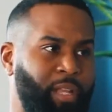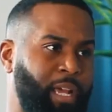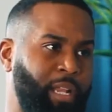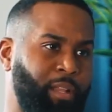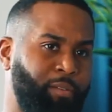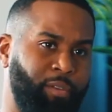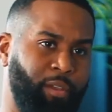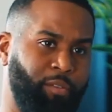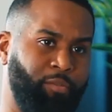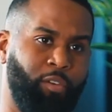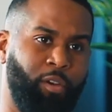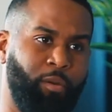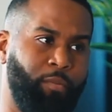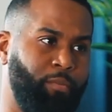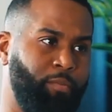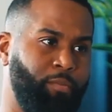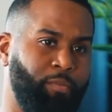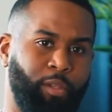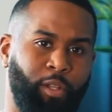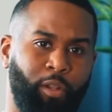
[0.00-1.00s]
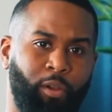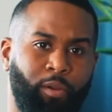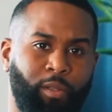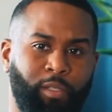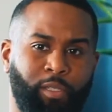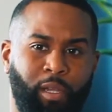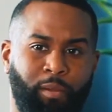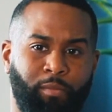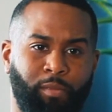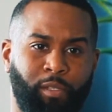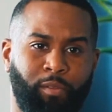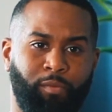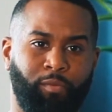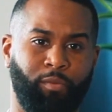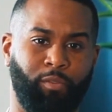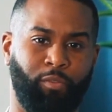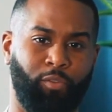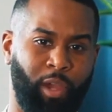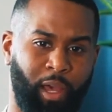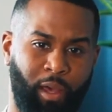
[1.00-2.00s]
Anything from, you know, in terms of
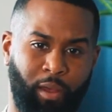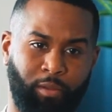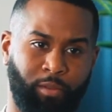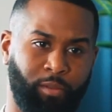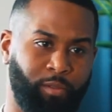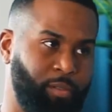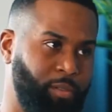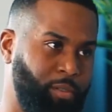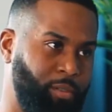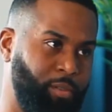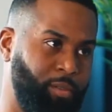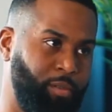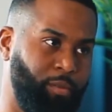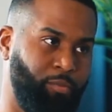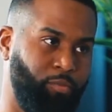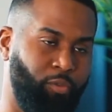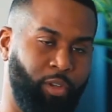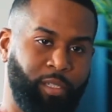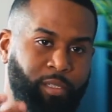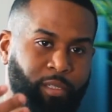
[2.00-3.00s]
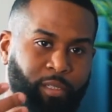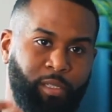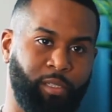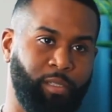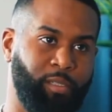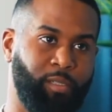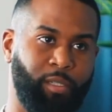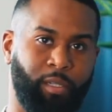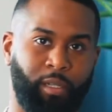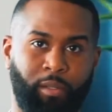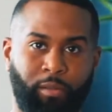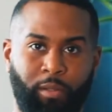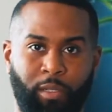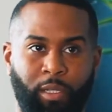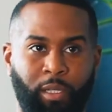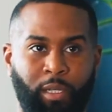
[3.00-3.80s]
ground risks to